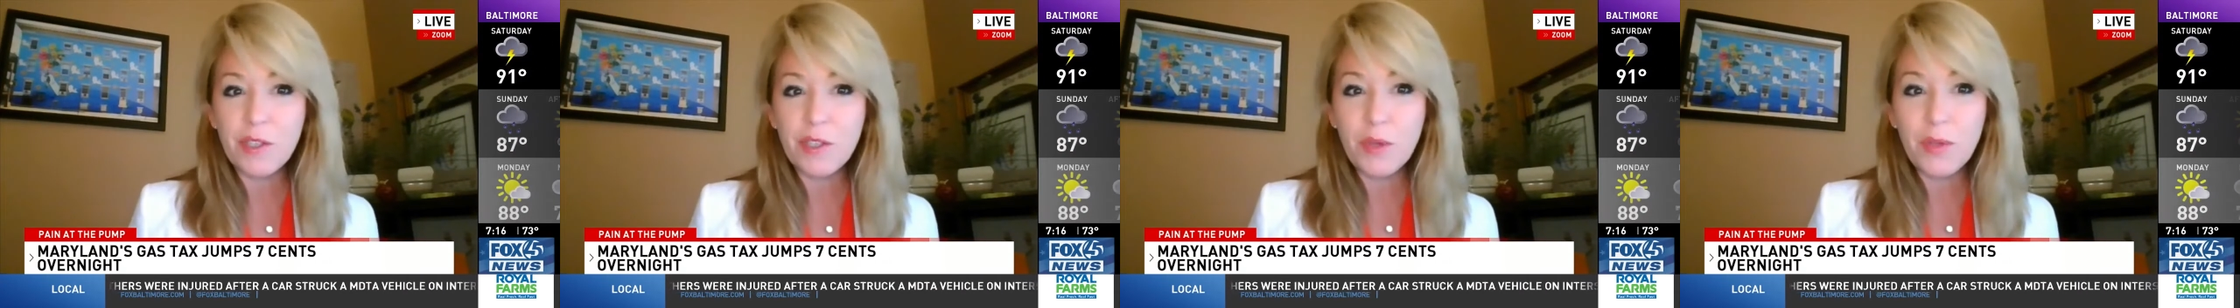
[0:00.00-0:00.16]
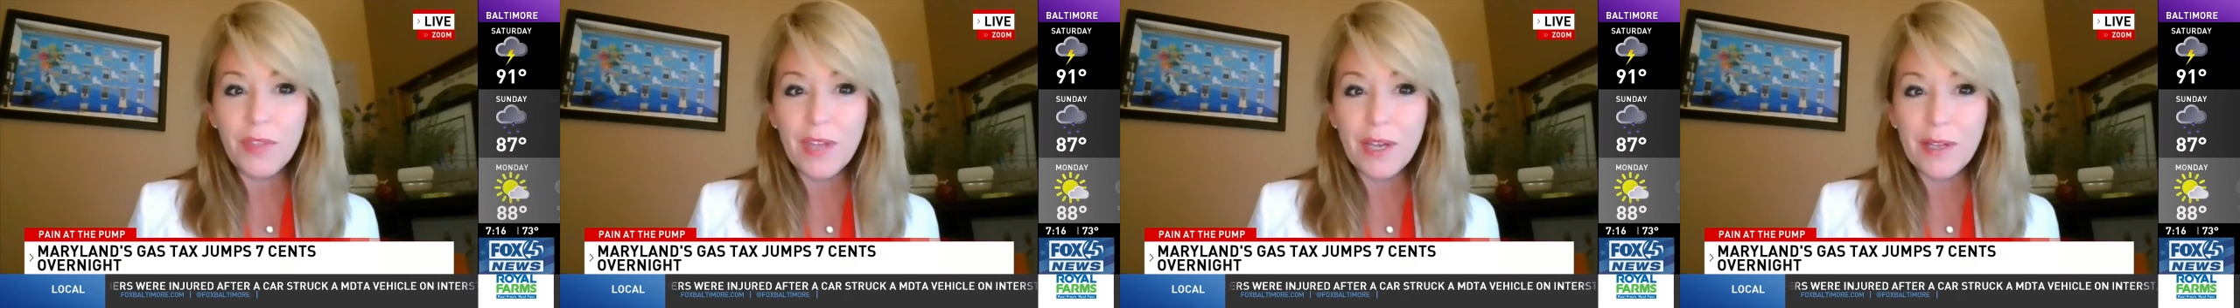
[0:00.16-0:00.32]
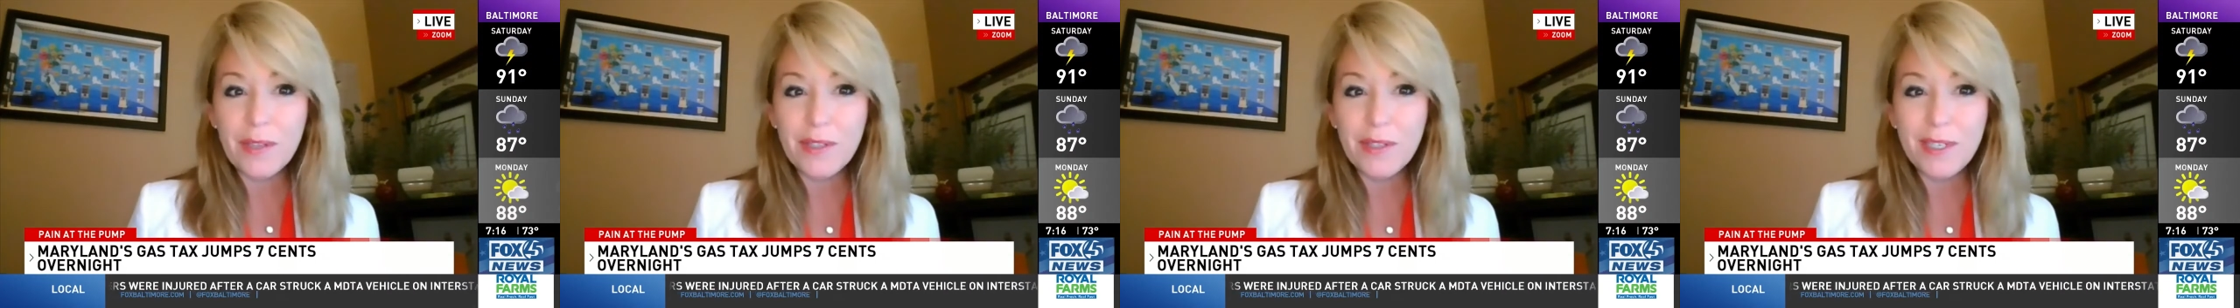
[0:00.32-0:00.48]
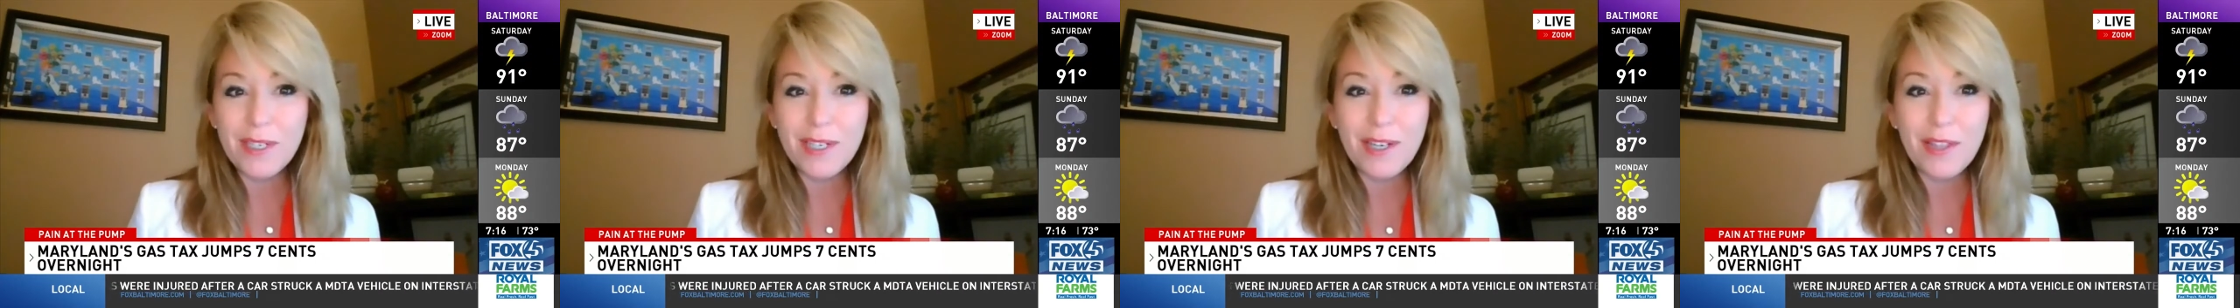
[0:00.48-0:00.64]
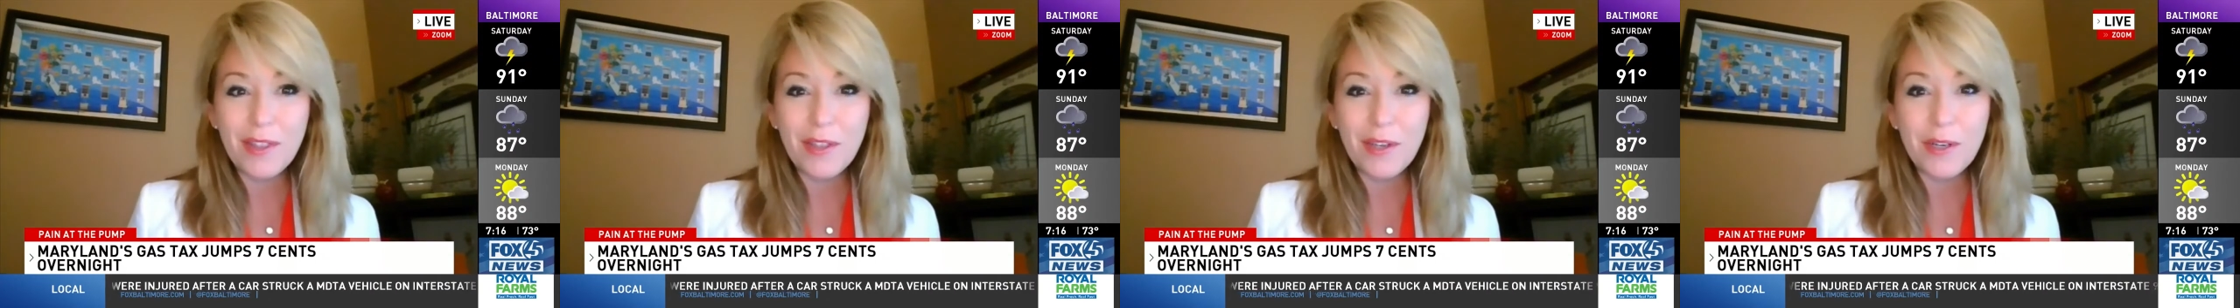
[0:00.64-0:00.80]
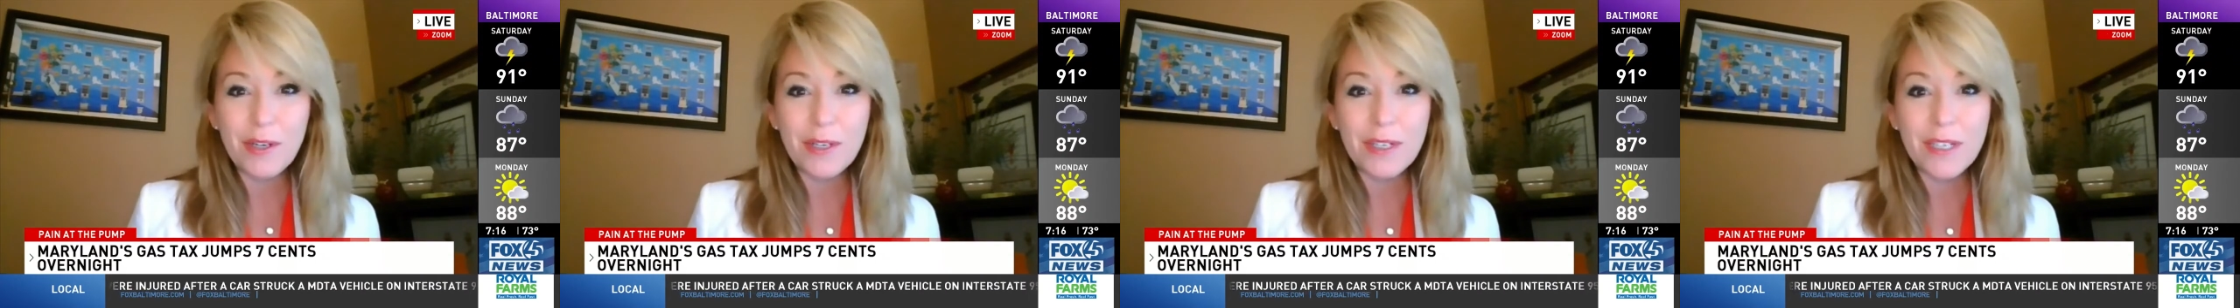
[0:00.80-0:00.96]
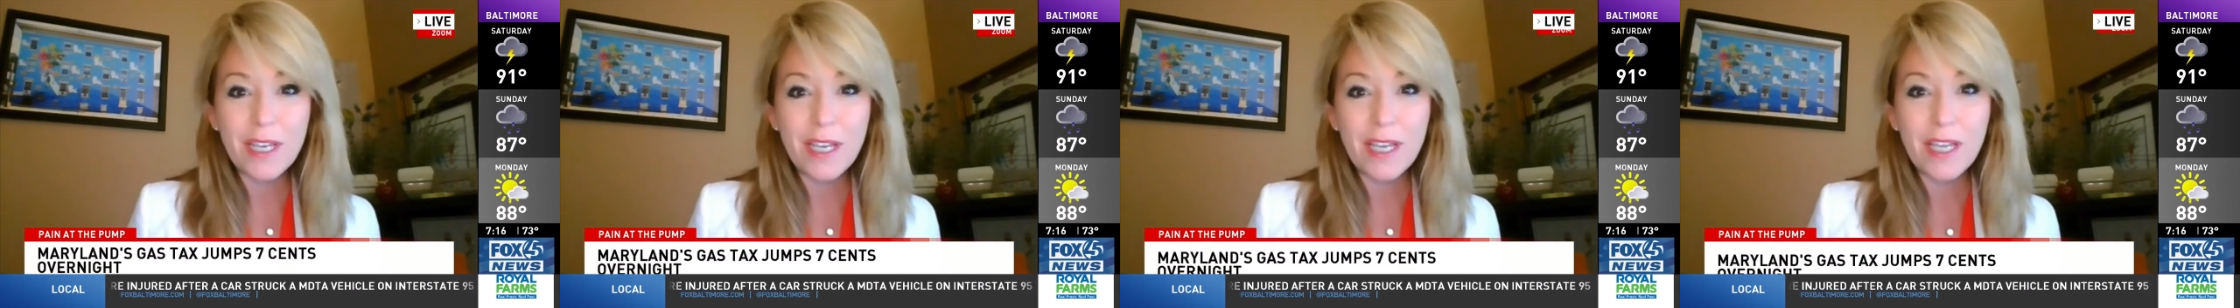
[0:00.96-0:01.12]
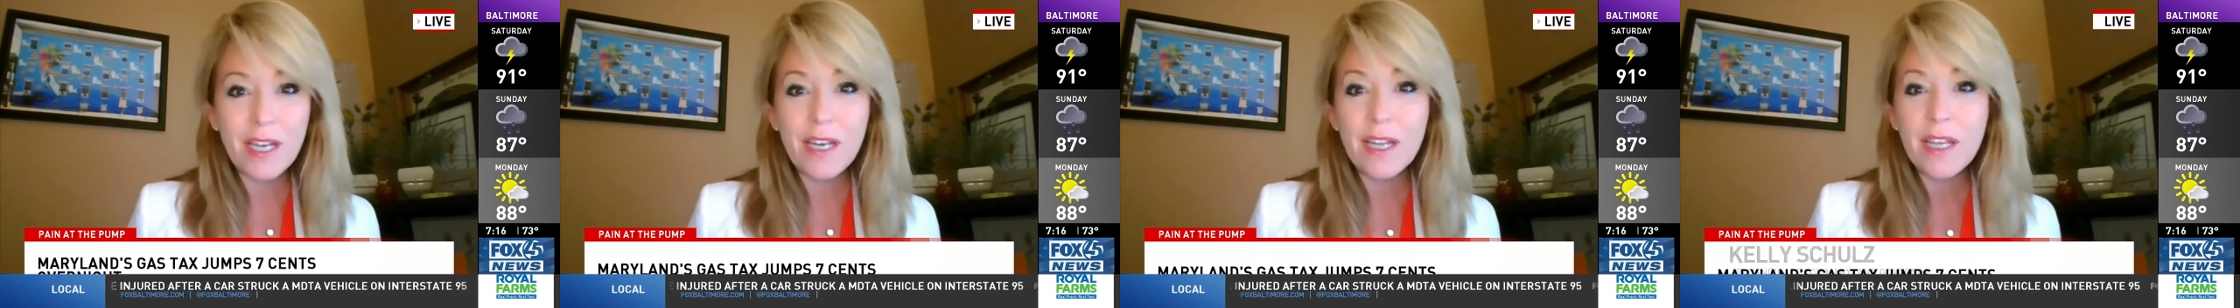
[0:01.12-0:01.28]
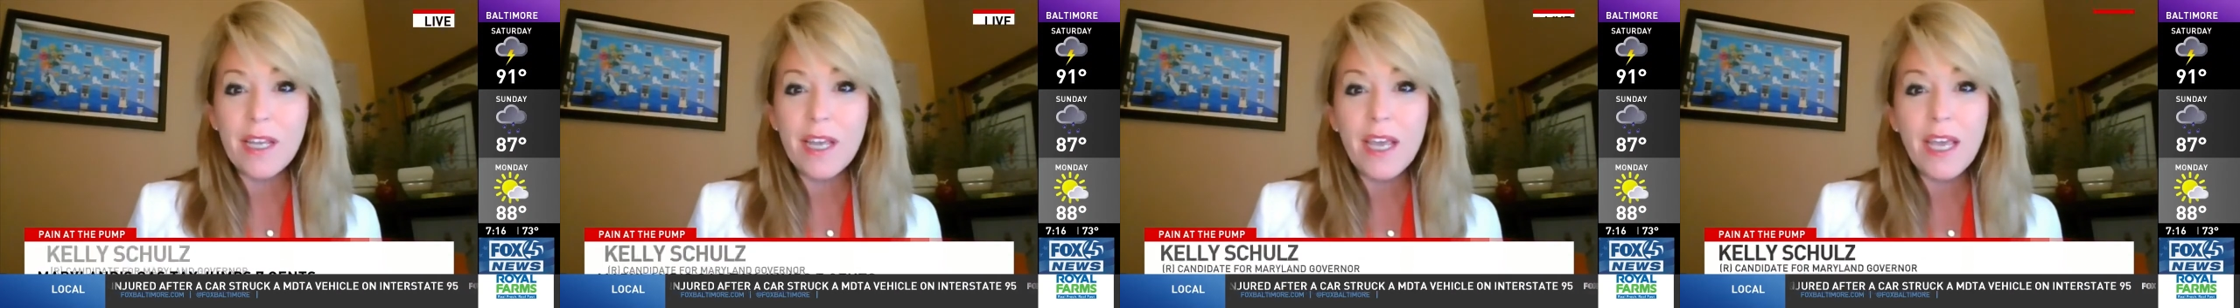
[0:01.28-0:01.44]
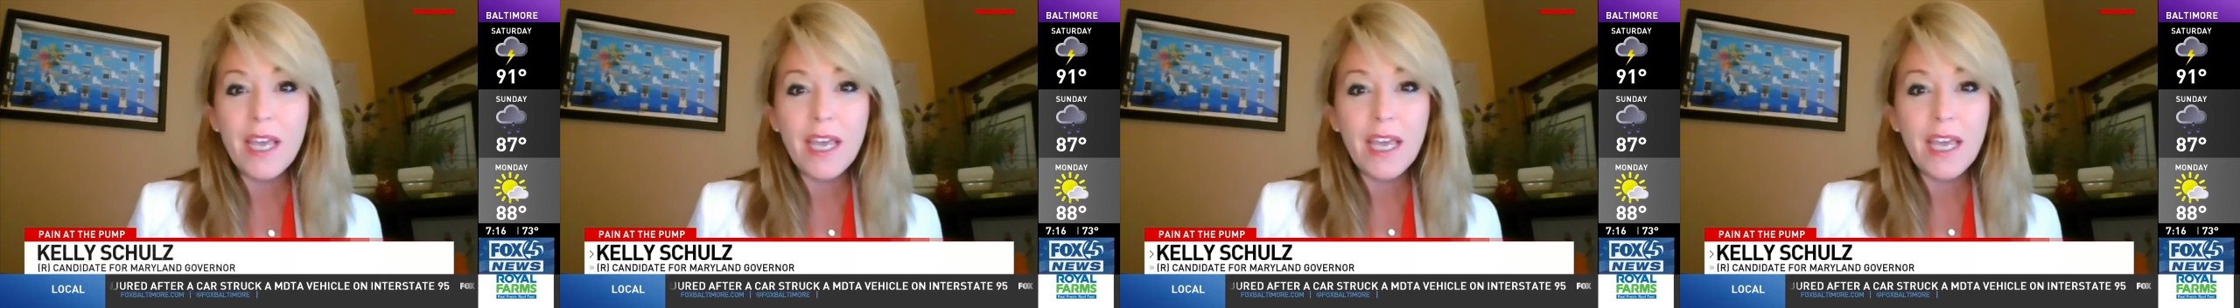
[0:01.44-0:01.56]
2013,